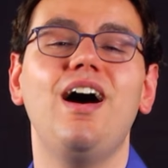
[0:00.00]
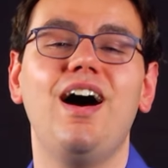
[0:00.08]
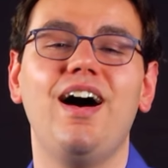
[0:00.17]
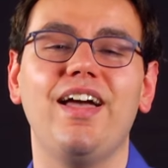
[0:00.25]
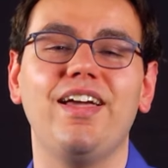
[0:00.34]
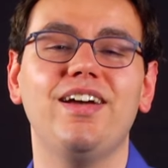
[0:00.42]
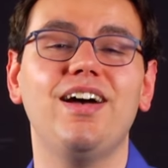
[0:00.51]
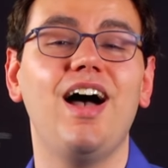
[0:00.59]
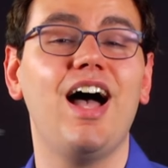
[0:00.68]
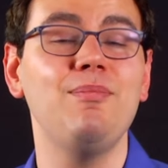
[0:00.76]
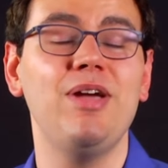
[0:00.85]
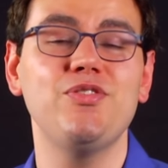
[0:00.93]
Hi,
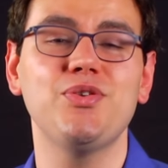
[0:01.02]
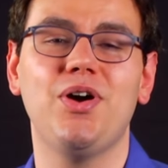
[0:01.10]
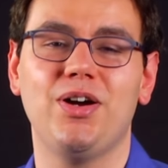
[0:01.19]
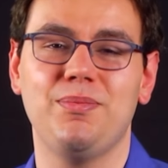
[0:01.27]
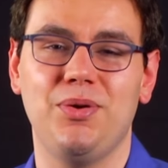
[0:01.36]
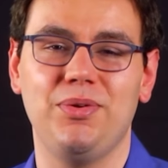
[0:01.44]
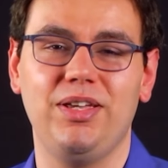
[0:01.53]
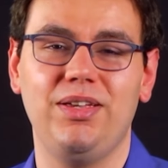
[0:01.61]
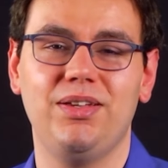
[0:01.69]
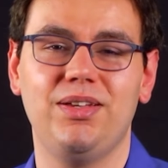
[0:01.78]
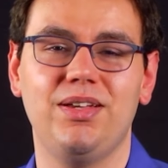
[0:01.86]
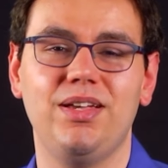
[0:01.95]
I'm Andrew Cardamone.
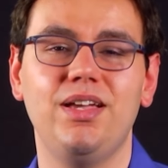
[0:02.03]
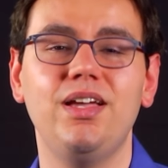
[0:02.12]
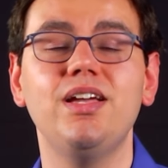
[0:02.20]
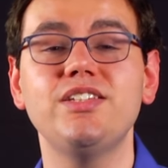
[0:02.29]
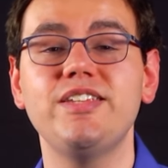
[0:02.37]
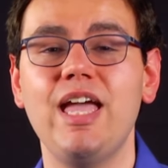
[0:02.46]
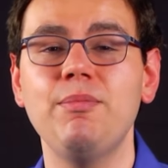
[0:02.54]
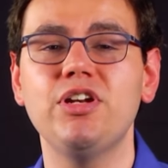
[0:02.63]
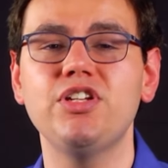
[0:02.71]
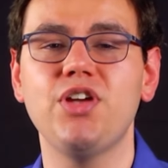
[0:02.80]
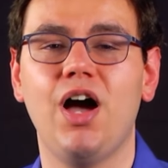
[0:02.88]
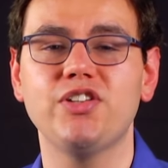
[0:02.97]
Today I'm going
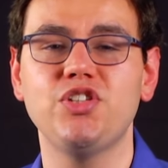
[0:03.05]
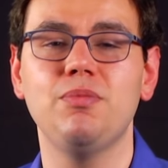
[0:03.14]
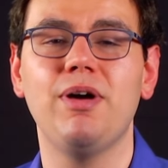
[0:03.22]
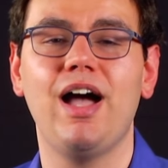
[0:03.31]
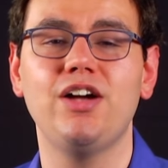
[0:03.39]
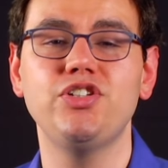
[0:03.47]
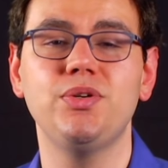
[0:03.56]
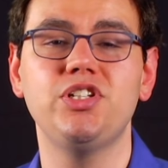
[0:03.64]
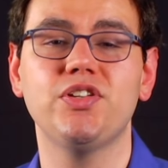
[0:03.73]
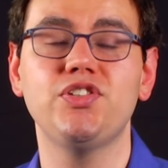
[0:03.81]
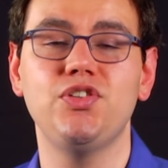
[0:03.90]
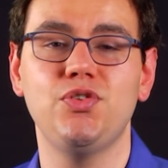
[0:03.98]
to talk to you about how to
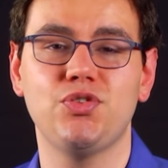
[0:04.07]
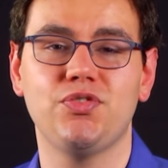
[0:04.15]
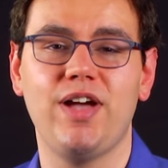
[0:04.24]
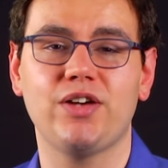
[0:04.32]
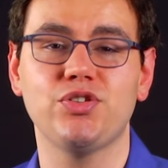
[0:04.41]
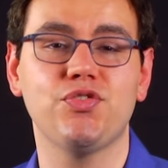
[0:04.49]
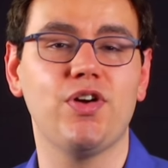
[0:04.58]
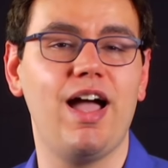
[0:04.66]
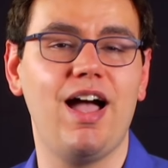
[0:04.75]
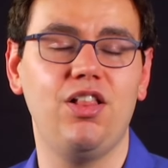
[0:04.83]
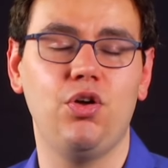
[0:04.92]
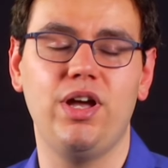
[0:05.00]
adjust user factors for
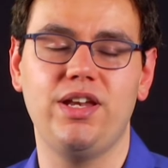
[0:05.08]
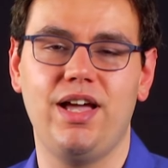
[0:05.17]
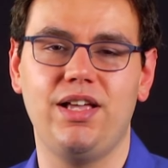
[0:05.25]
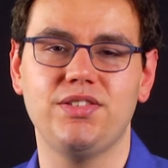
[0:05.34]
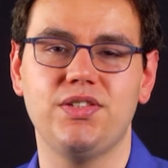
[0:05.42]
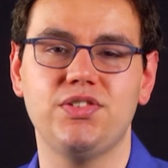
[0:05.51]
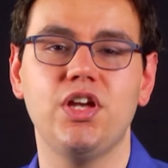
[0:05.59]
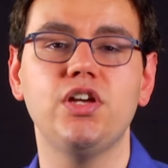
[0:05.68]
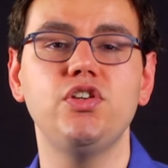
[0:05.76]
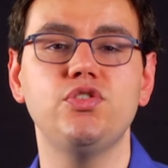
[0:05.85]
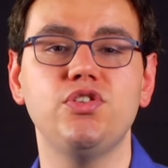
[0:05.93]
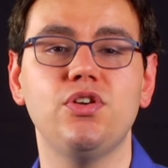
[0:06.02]
alloy analysis
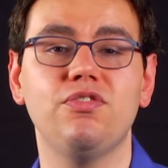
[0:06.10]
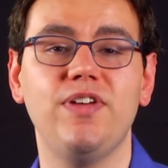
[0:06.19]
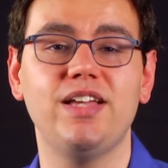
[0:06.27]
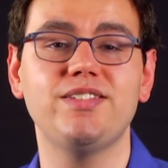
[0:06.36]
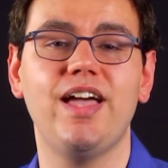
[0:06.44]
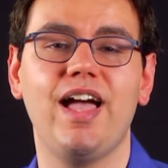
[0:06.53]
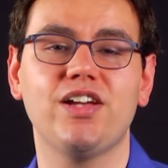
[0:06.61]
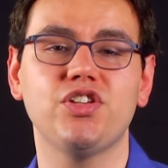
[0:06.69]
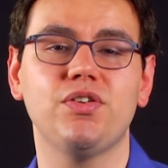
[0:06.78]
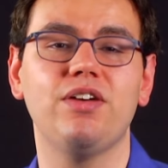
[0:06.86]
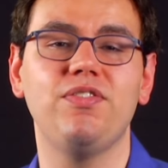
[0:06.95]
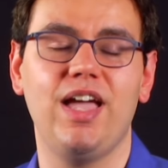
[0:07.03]
using your VANTA
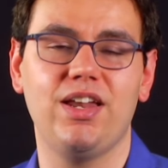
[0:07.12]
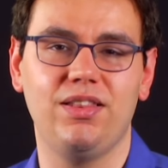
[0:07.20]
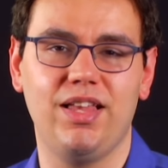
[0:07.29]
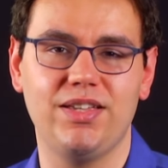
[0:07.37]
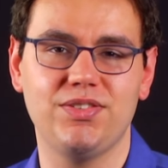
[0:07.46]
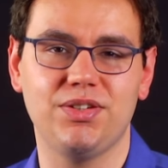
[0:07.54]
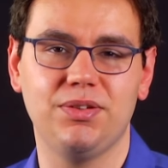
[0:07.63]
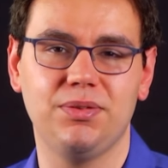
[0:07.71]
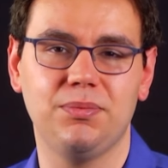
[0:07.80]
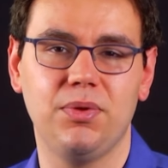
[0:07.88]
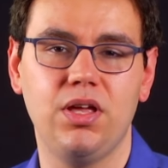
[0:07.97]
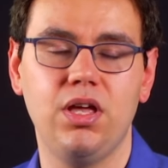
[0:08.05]
XRF analyzer.
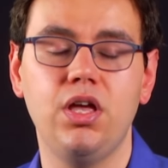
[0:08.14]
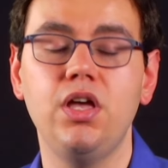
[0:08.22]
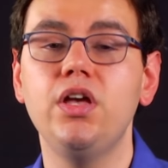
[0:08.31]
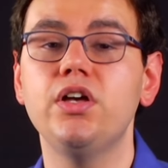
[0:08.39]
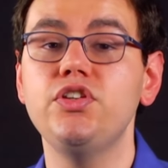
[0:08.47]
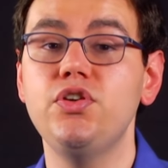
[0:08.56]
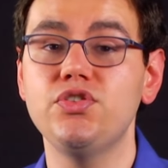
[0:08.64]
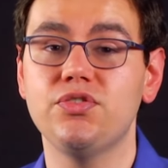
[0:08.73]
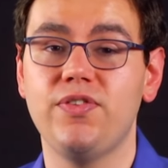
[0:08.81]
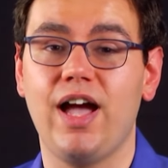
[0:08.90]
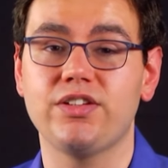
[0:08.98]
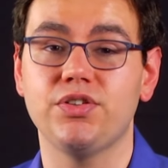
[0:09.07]
User
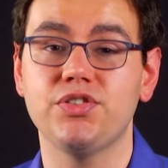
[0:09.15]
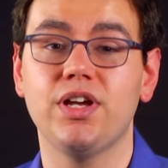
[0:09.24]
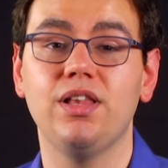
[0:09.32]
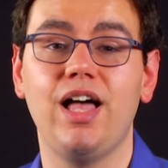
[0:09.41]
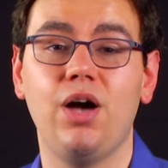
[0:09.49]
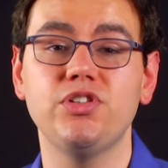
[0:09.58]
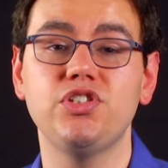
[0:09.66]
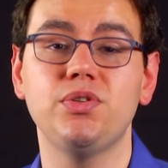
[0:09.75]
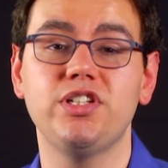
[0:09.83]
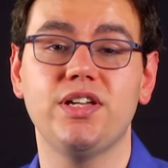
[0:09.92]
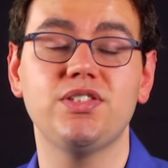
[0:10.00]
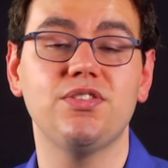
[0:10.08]
factors allow us to
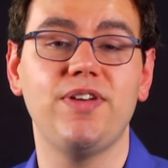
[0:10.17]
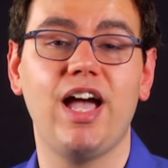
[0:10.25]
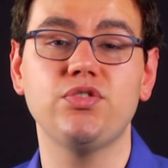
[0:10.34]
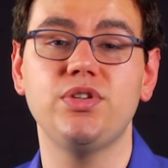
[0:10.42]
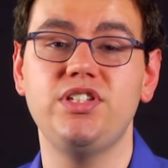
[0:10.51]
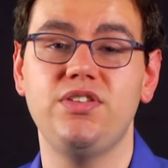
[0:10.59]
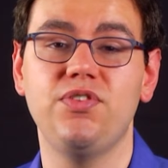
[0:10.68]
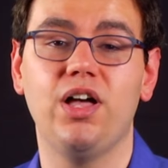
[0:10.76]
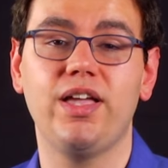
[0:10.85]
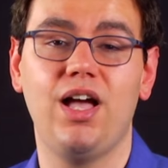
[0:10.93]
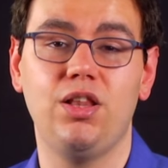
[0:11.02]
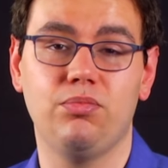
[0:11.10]
adjust the factory default
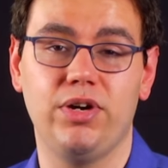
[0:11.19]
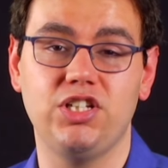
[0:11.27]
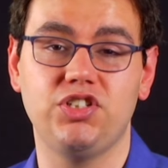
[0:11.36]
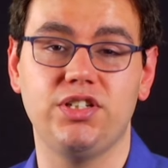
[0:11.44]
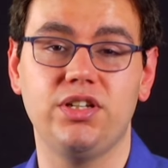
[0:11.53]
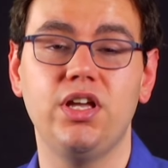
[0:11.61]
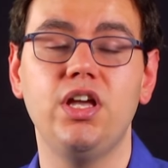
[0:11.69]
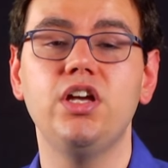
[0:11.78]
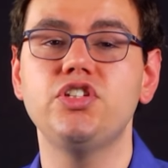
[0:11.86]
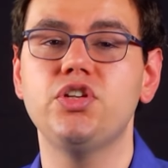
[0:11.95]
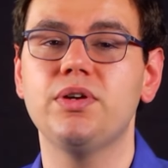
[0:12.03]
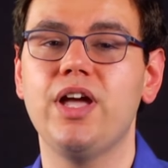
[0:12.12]
calibration
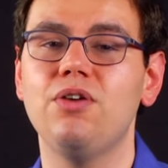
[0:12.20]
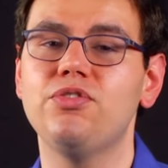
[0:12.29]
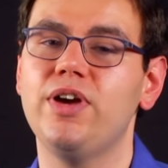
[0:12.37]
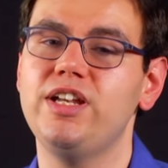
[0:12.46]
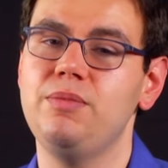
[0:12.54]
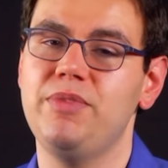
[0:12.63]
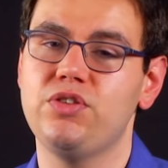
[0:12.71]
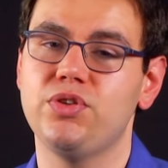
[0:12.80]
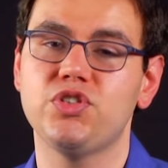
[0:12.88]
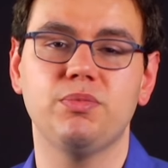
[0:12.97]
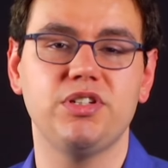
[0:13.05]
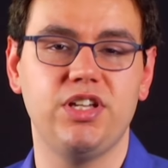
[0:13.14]
to account for any
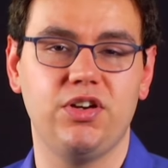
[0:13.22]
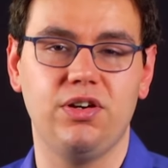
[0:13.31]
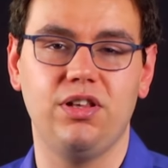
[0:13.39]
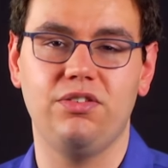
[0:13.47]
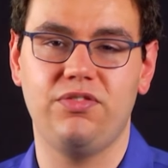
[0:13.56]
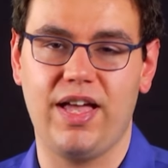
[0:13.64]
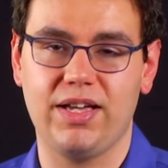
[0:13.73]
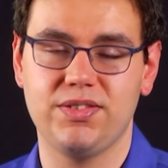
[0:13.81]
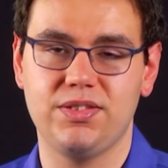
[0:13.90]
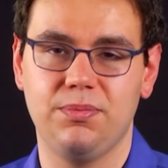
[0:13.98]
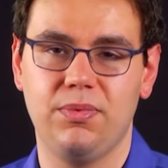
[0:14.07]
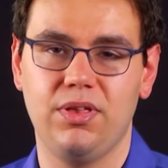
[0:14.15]
matrix or material effects.